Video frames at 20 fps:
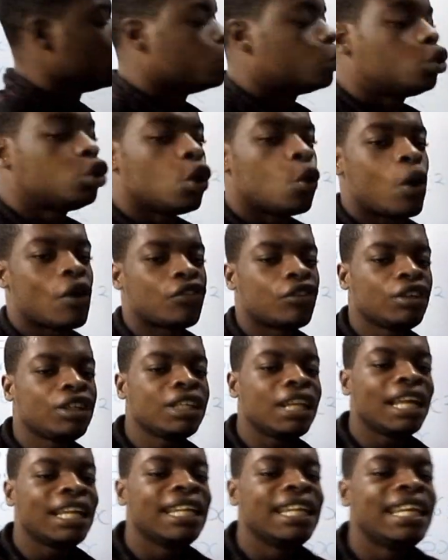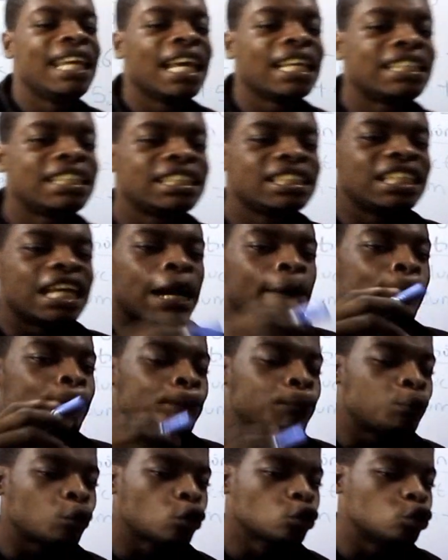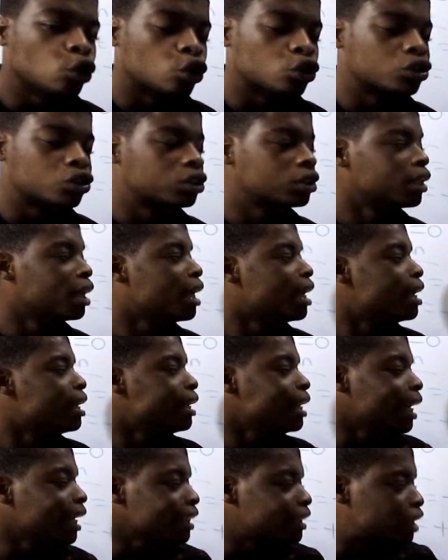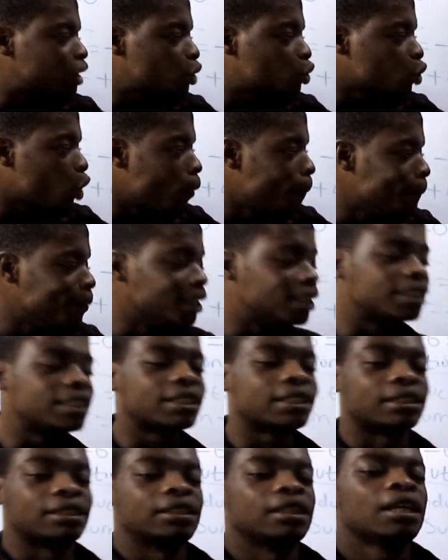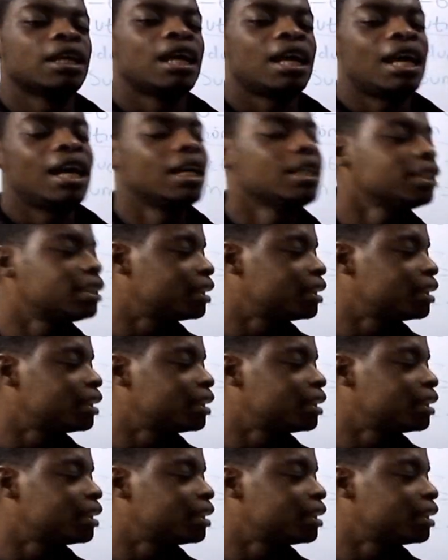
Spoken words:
So we're succeeded in getting their products. Let's sum it and